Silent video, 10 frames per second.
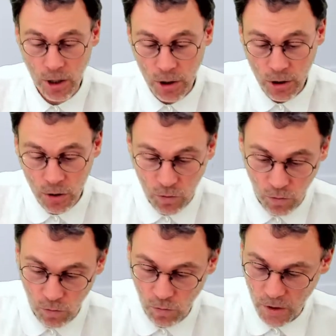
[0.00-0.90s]
So
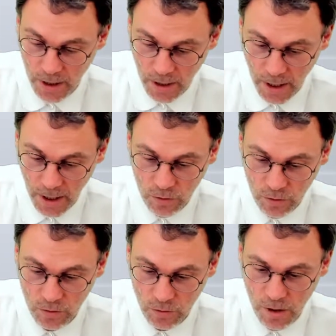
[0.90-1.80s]
what I'd like you to
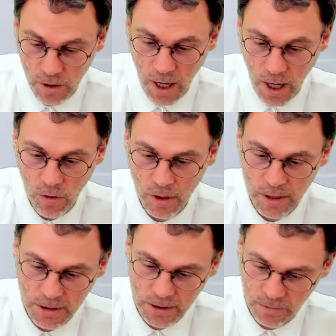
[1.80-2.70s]
do now
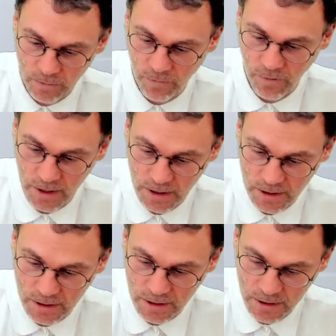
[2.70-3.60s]
is fill in a
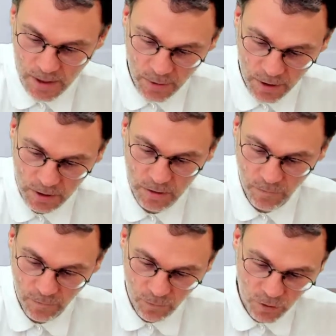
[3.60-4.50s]
table
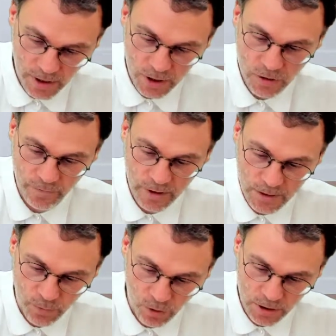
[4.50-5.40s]
for each of these
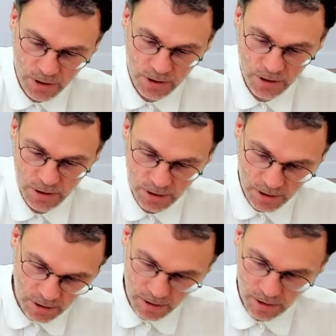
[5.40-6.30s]
points.
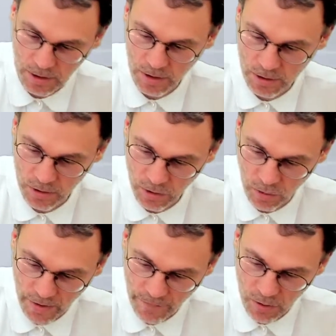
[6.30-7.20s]
So we
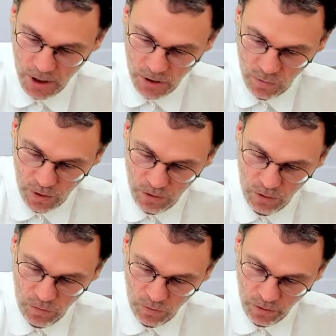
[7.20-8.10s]
have location 1,
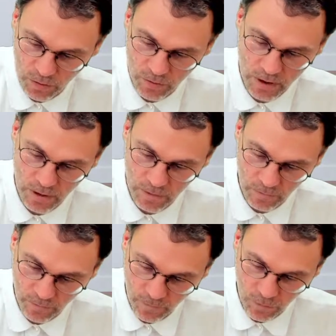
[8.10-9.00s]
2, 3,
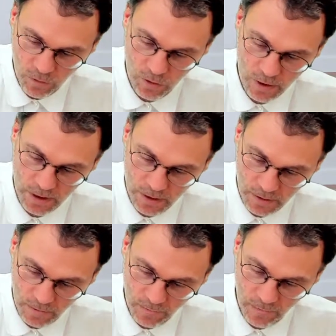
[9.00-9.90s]
4, and then
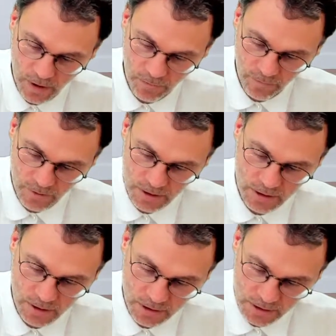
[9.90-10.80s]
5,
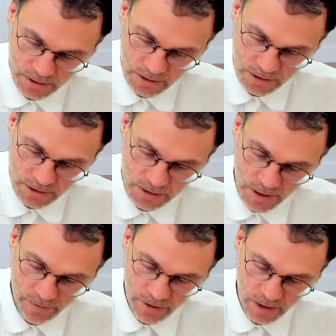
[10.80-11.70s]
6,
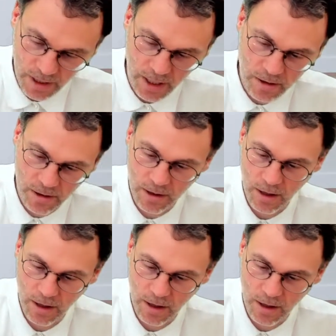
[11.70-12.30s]
7, and 8.